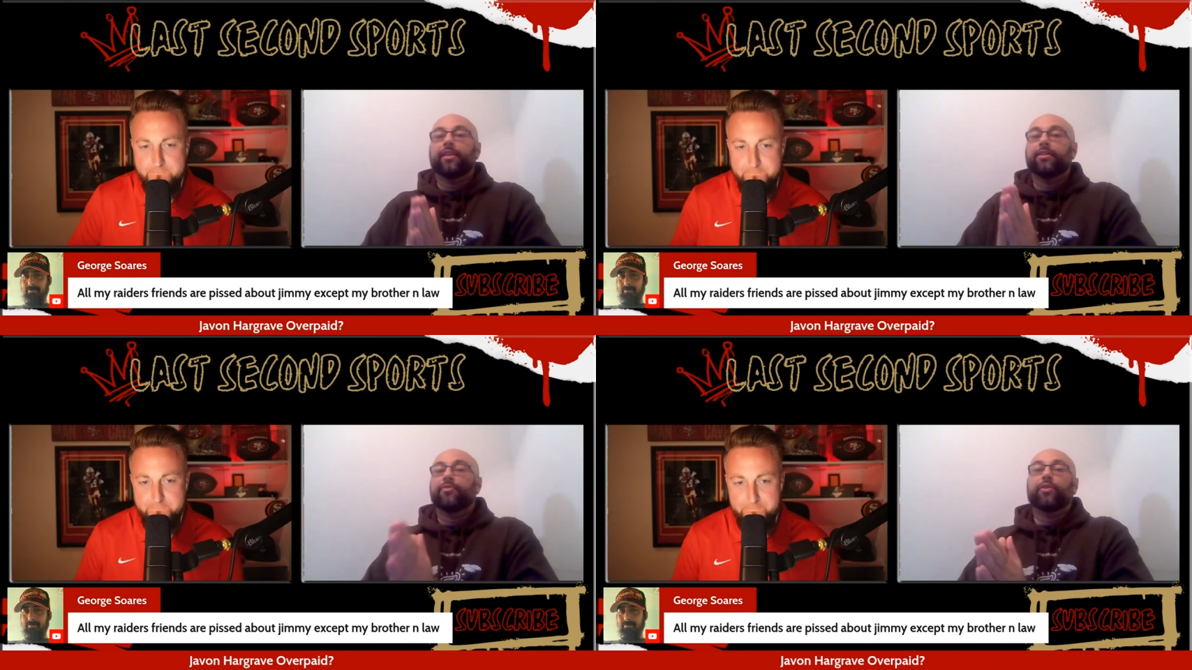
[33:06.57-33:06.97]

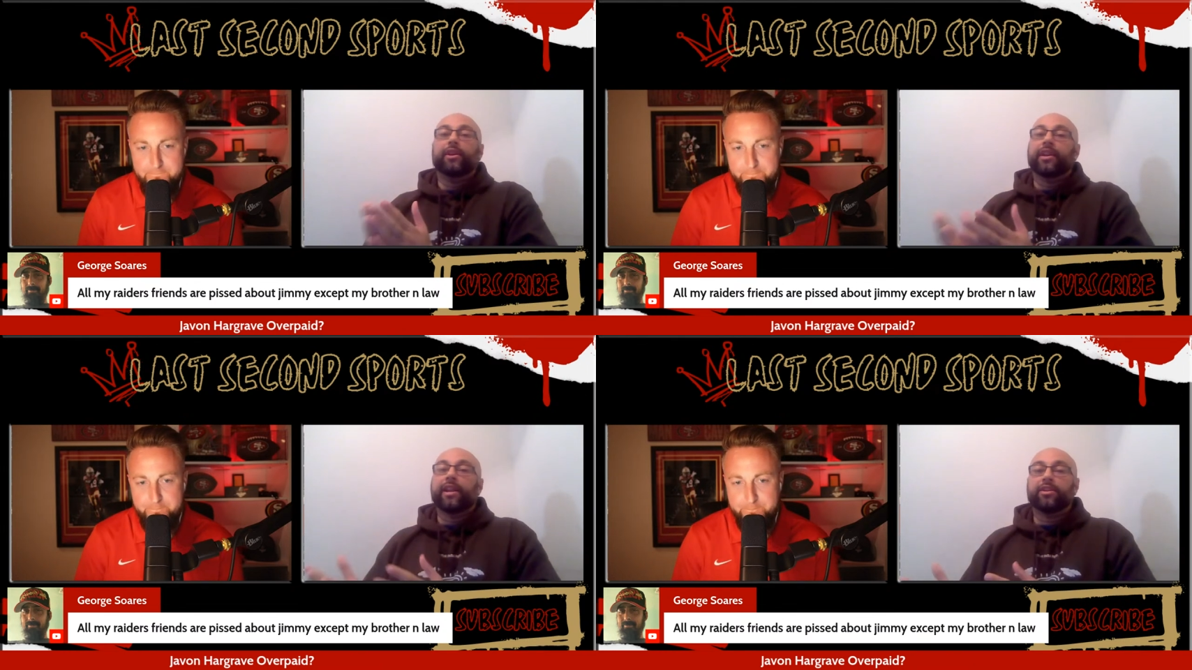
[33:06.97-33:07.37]
Speaker 1: the
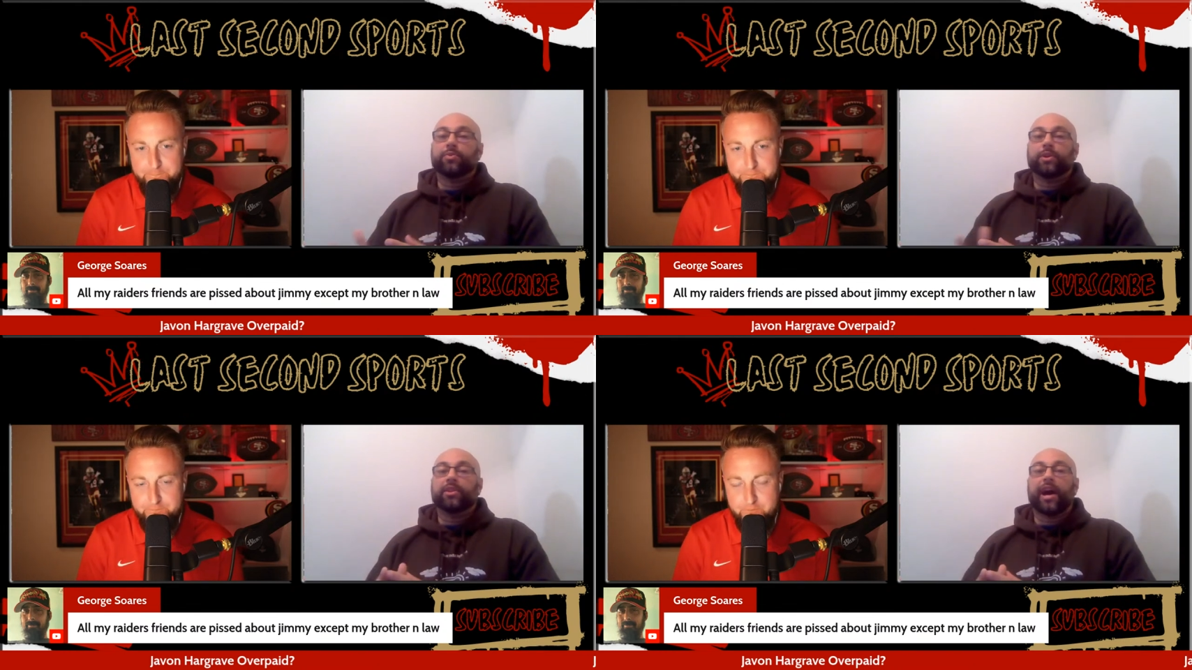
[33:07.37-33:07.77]
forty-niners
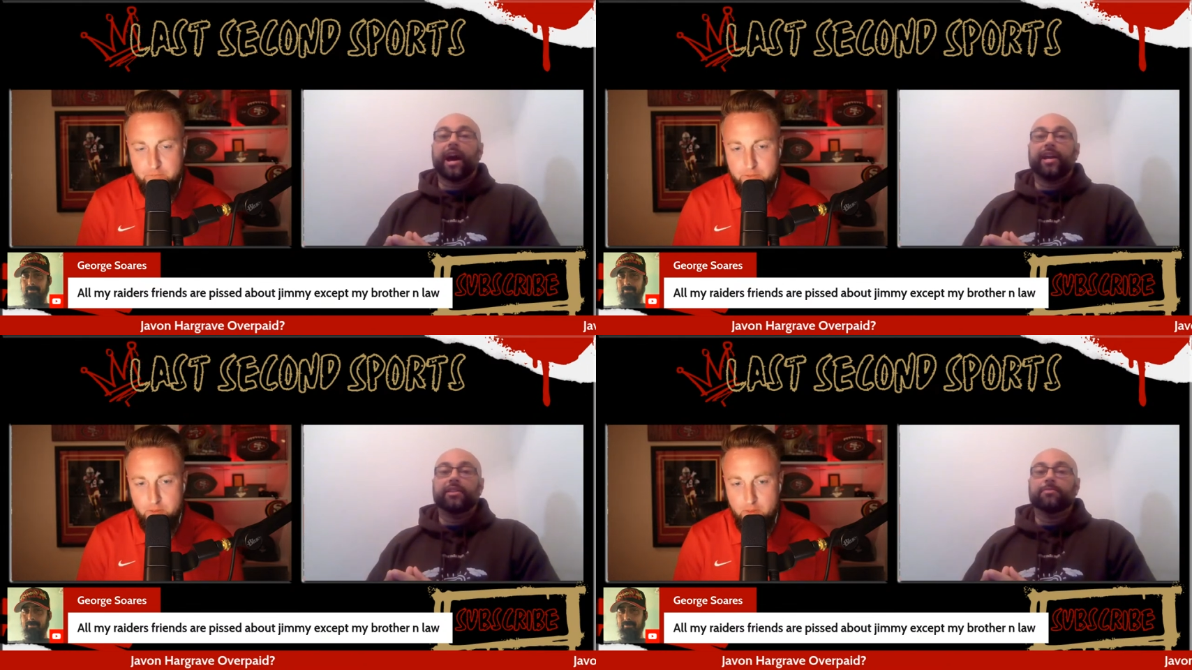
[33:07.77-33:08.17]
weren't the
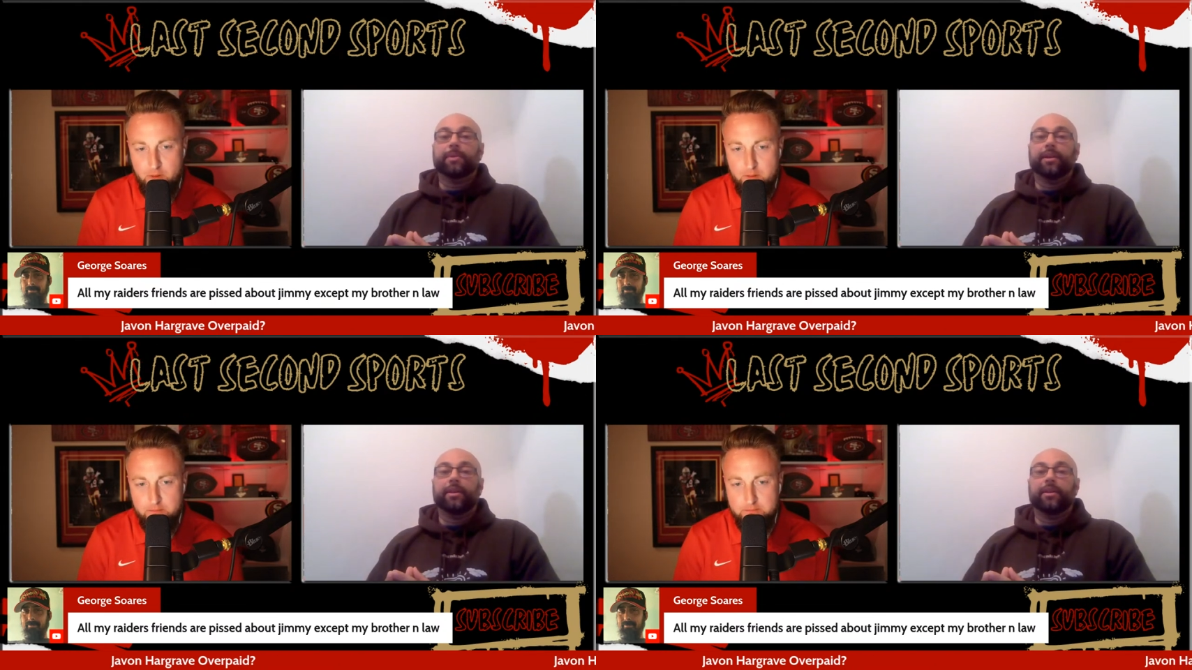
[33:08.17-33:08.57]
highest
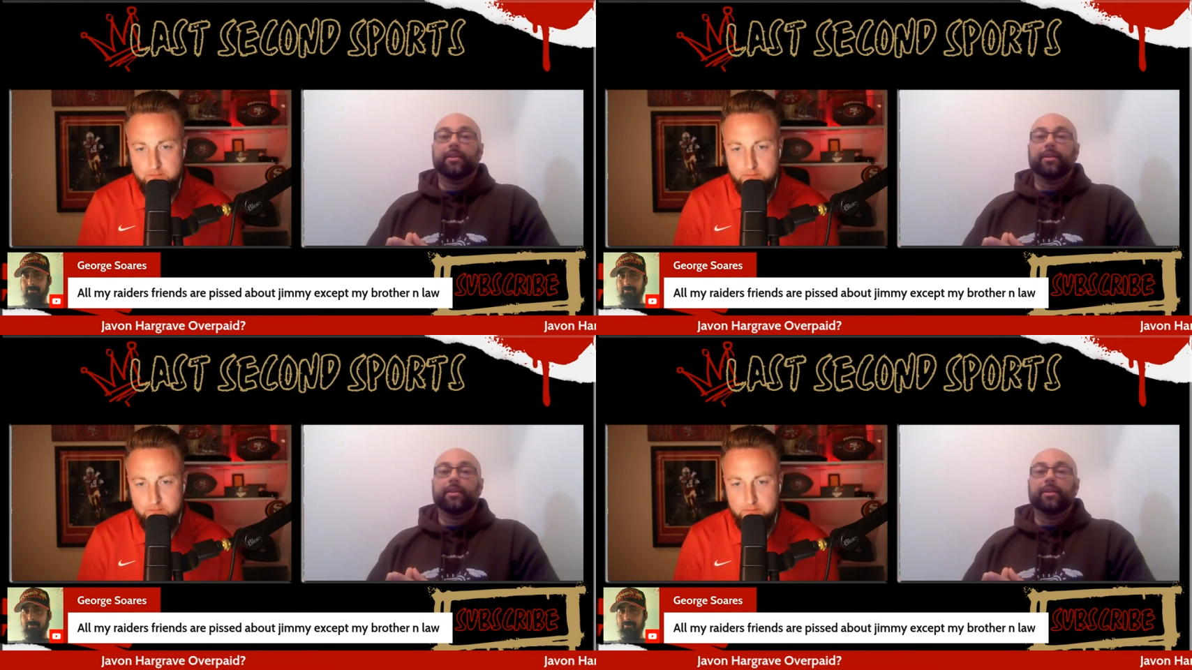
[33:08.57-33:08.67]
bid,